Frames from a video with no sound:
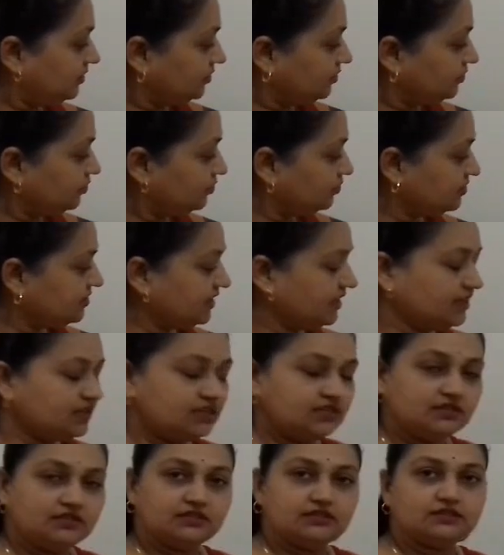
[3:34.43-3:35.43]
using
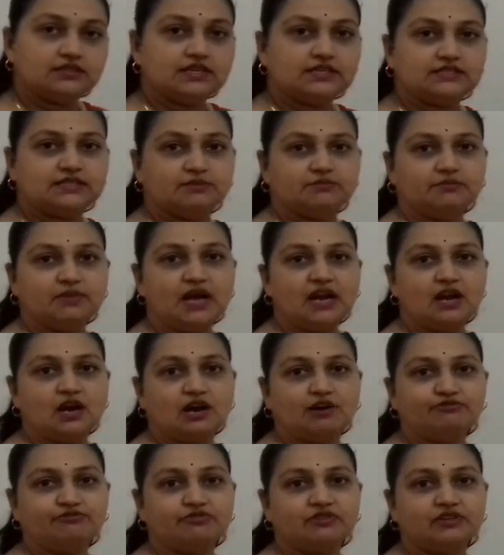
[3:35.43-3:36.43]
the symbol
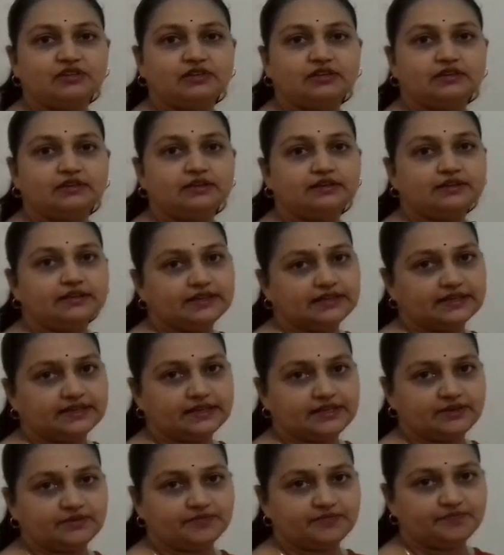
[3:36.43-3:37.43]
of
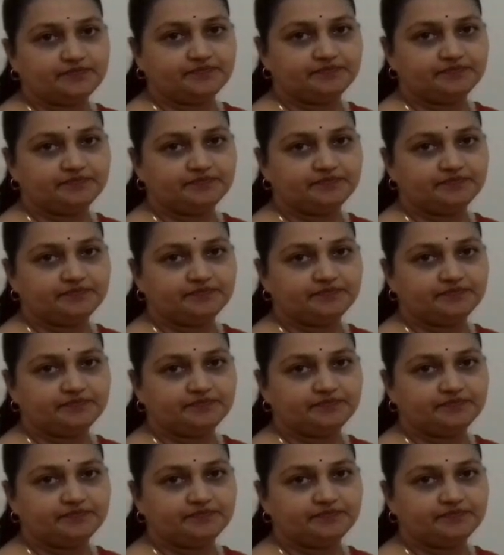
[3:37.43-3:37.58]
degree.